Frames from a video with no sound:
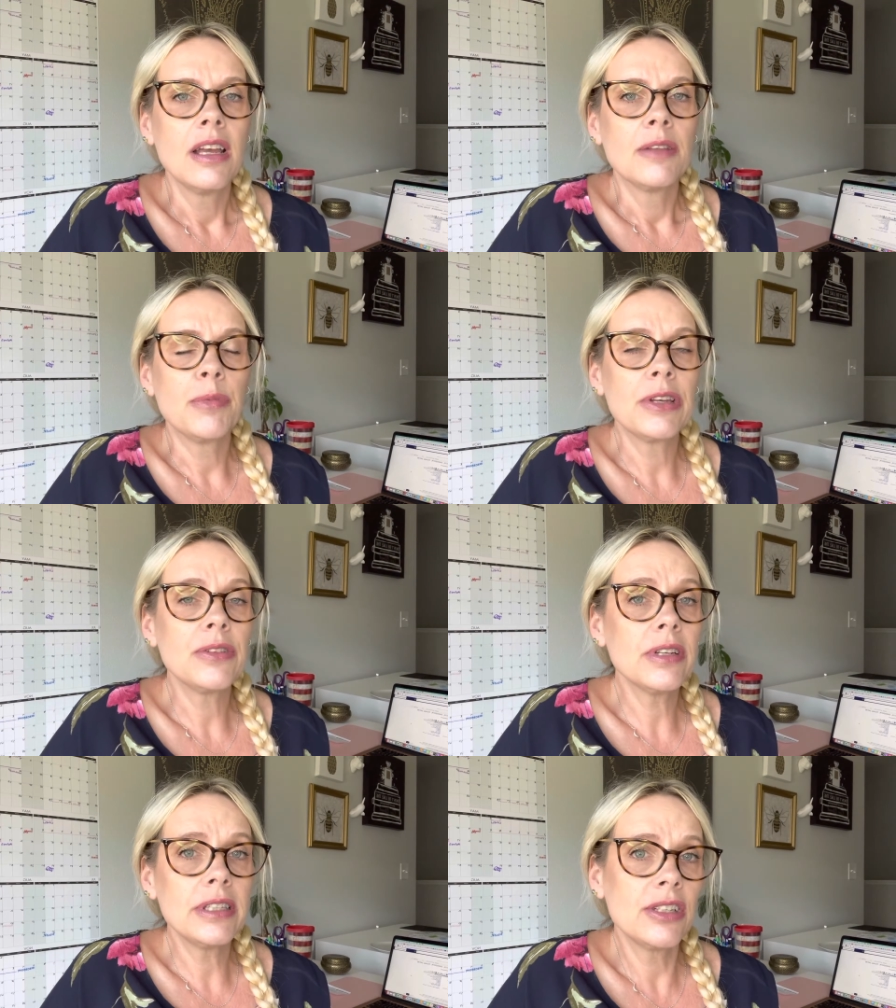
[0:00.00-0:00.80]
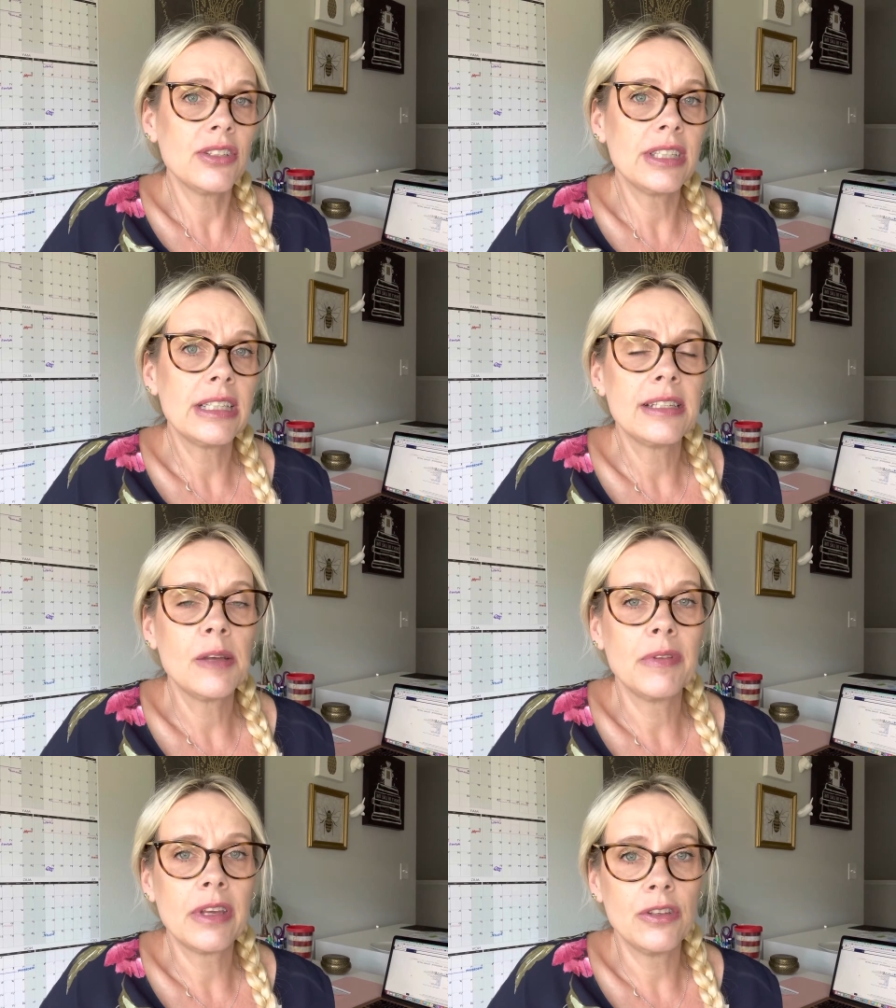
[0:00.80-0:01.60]
Appraisal contingency is
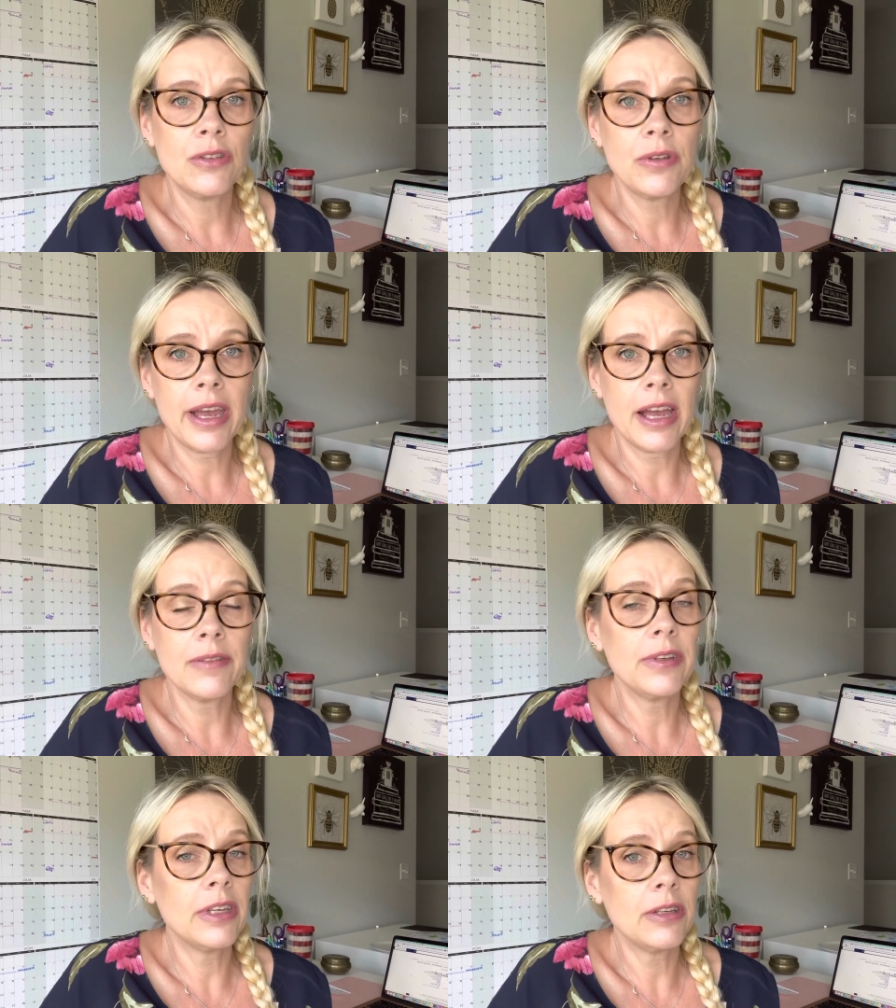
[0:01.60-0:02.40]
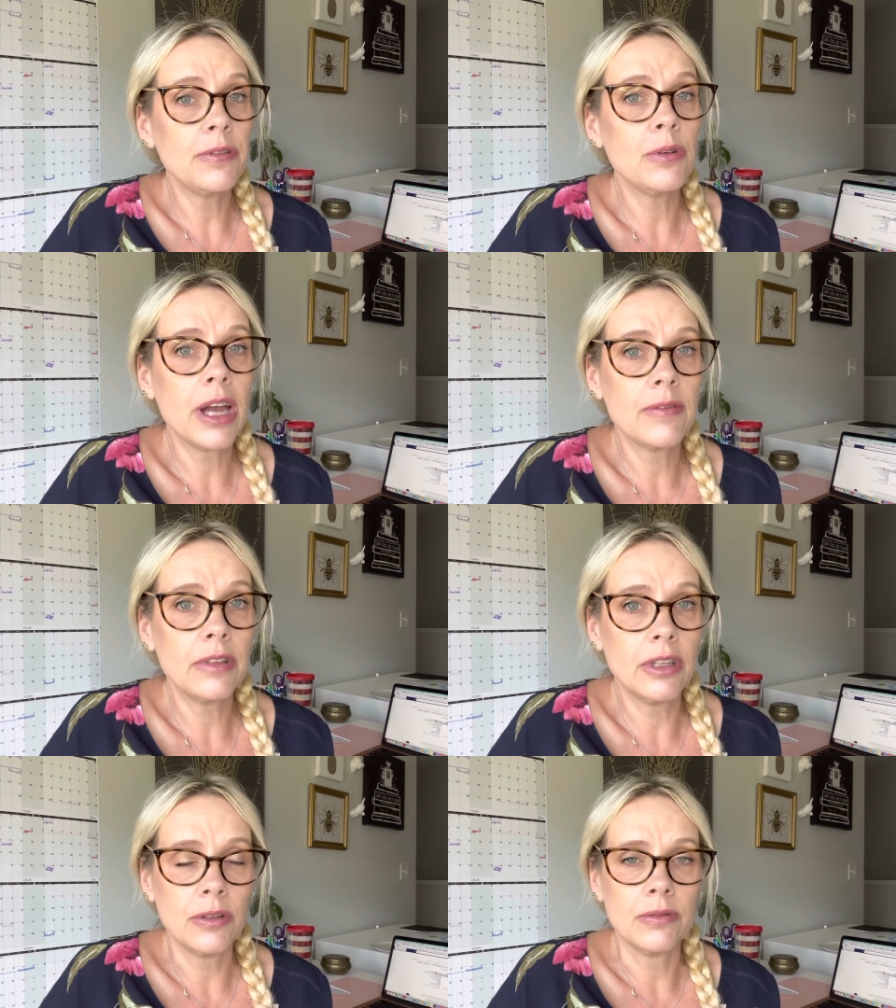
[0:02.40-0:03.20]
something that you have if you have a
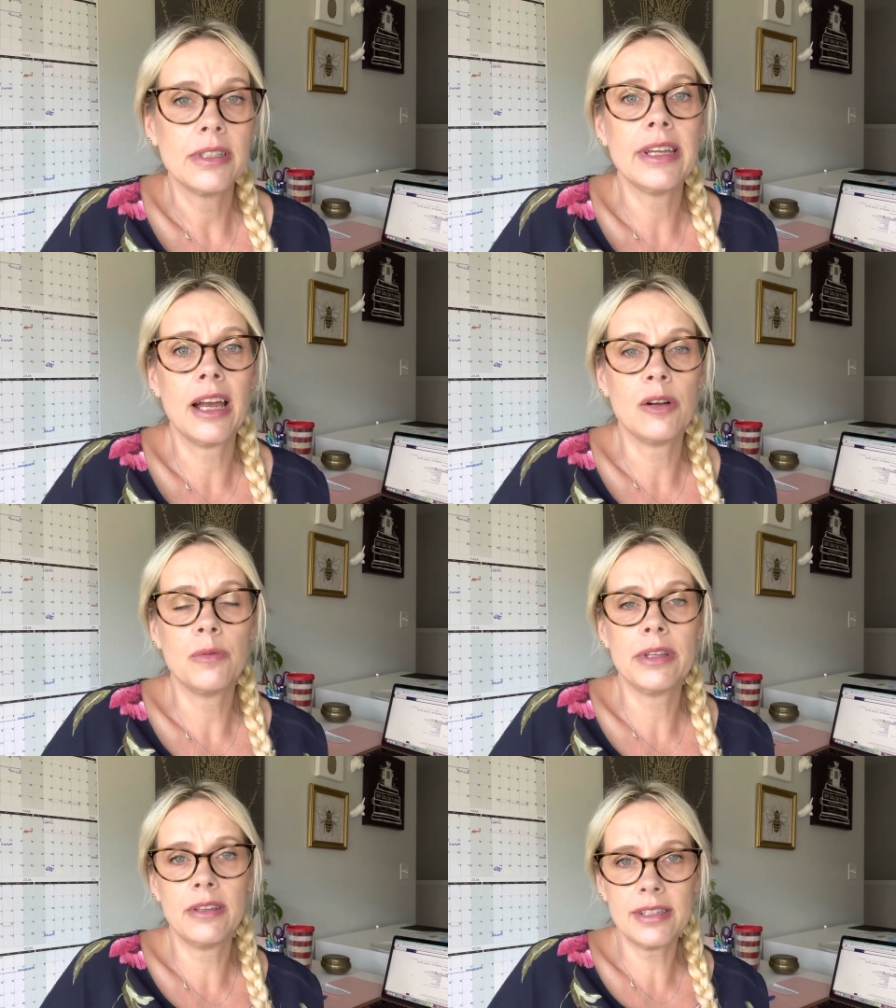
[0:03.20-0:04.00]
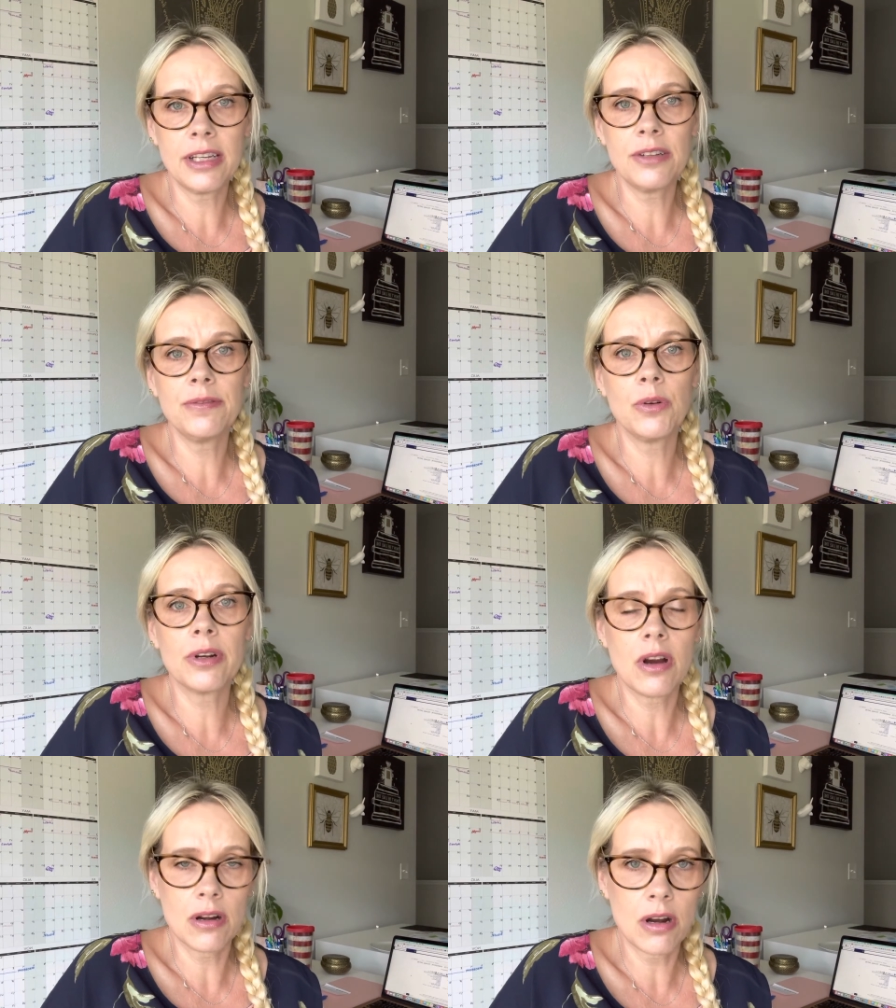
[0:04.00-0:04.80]
loan. Now, within the state of Florida
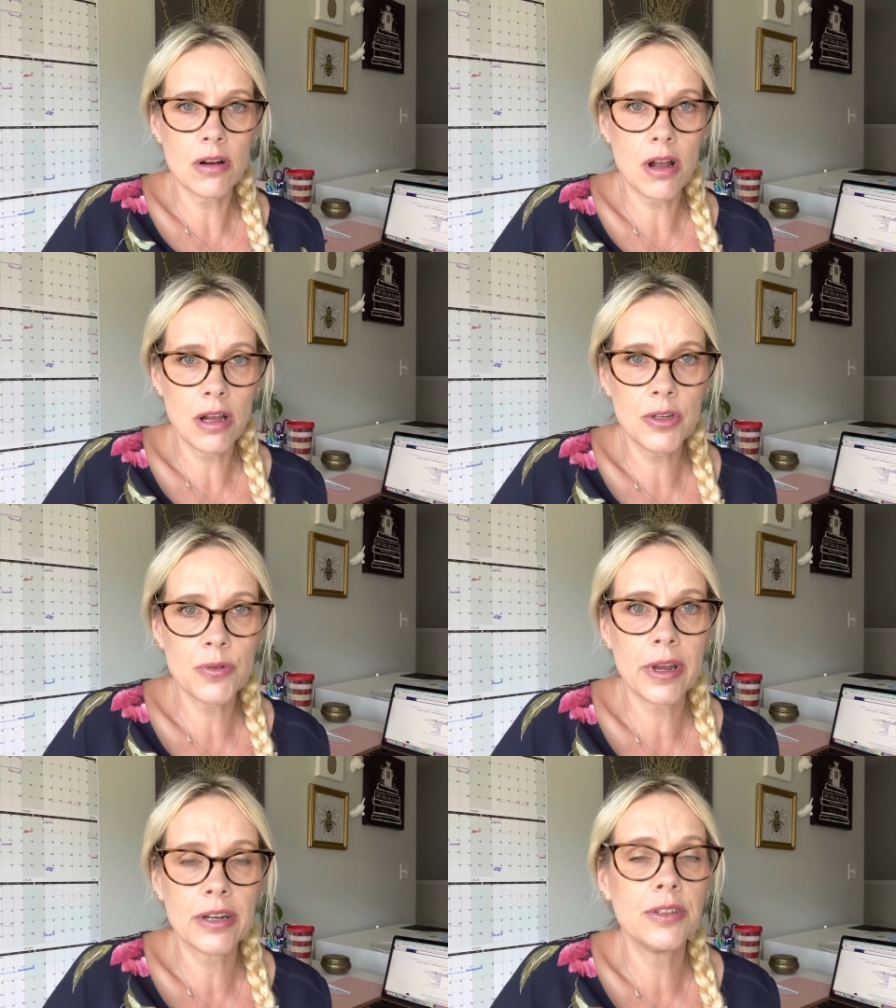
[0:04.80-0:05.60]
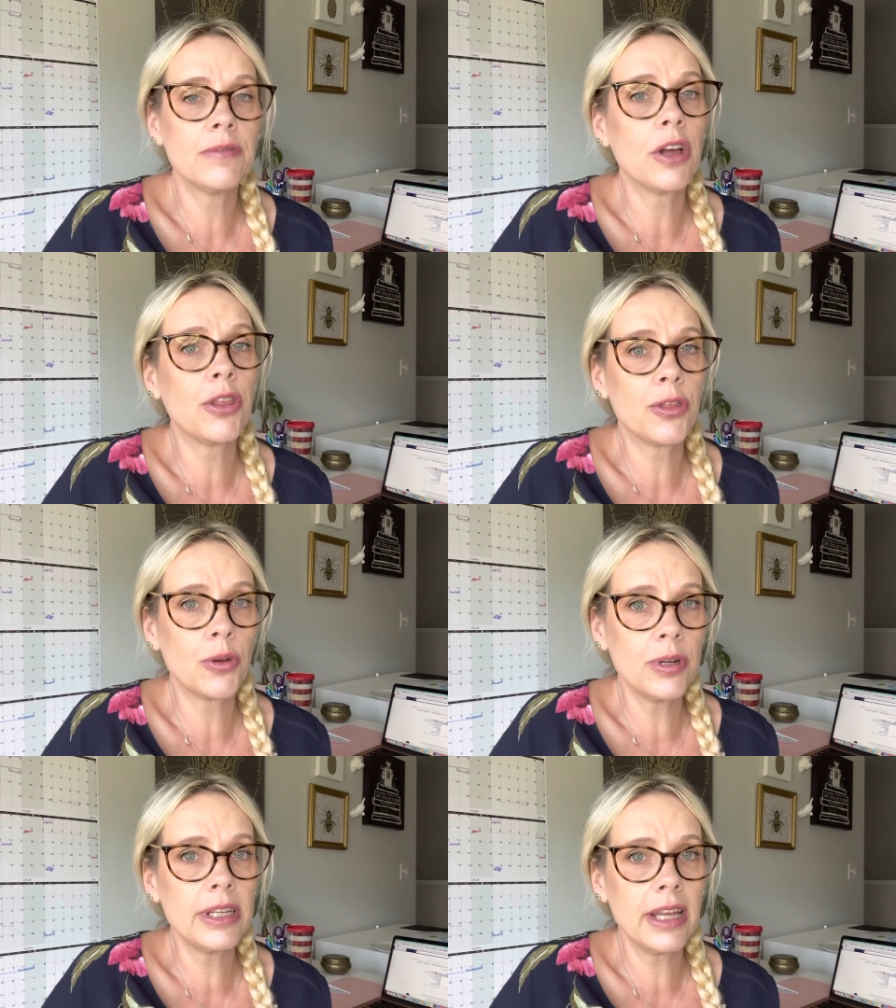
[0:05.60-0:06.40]
on our contract, you've got
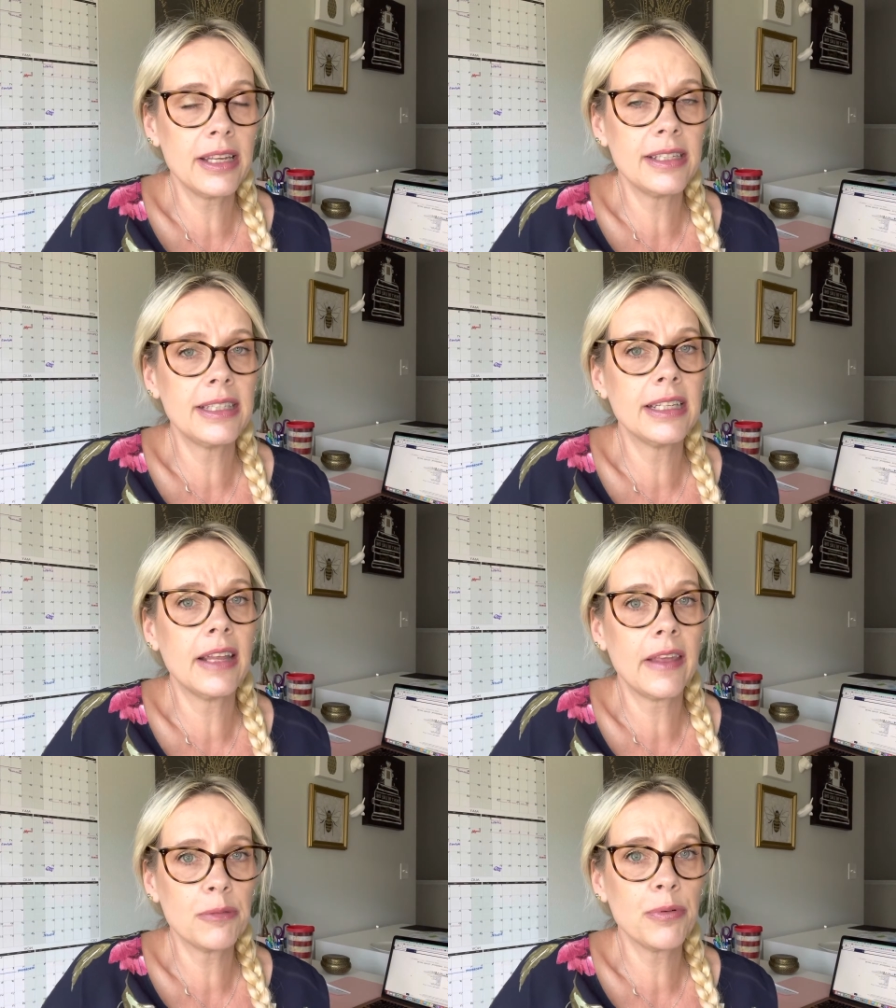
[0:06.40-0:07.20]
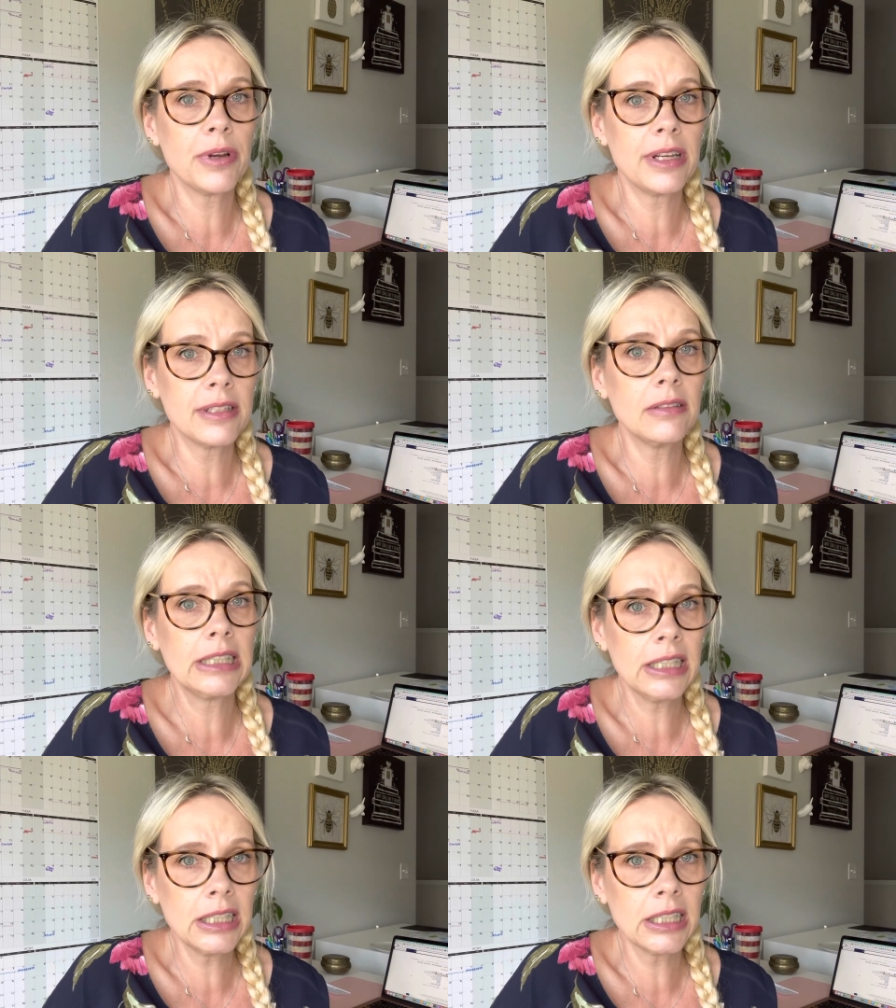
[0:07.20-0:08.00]
30 days to get that appraisal
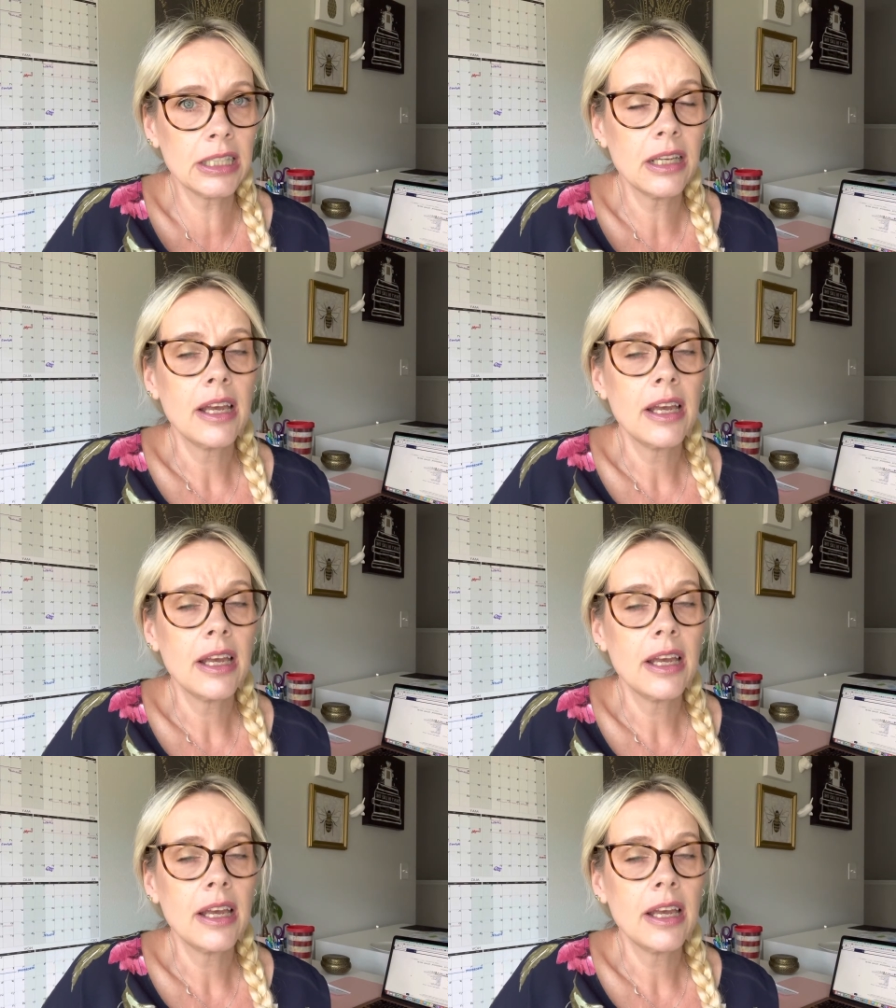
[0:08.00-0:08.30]
in